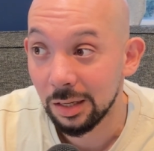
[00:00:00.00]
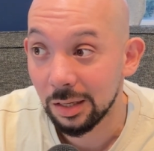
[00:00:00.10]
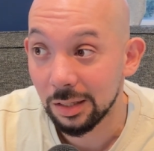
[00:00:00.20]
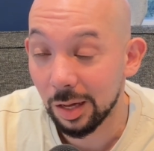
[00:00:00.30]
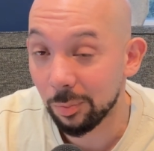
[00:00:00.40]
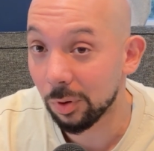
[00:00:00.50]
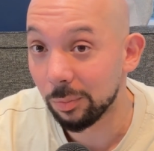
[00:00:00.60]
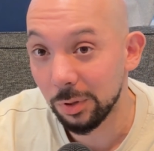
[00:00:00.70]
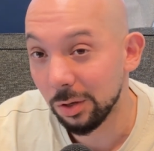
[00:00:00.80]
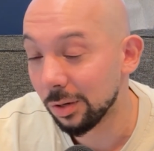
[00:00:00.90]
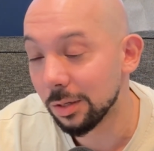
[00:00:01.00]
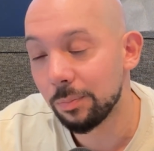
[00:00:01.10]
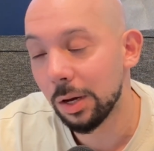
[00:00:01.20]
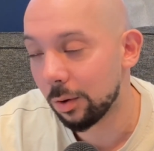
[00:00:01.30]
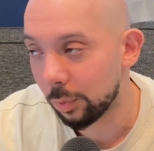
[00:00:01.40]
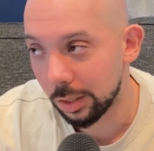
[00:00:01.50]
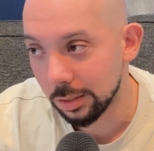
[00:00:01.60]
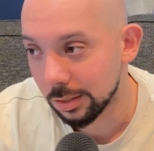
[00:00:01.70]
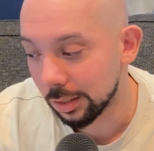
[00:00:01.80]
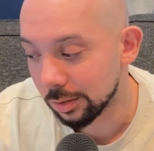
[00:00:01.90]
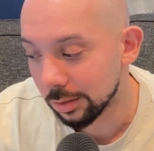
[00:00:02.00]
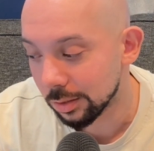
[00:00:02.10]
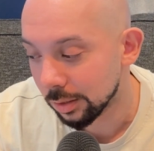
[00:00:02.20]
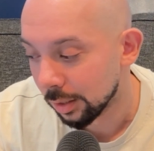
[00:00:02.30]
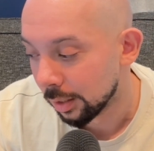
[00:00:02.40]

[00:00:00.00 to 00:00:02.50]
their problem. There's bare awareness stages.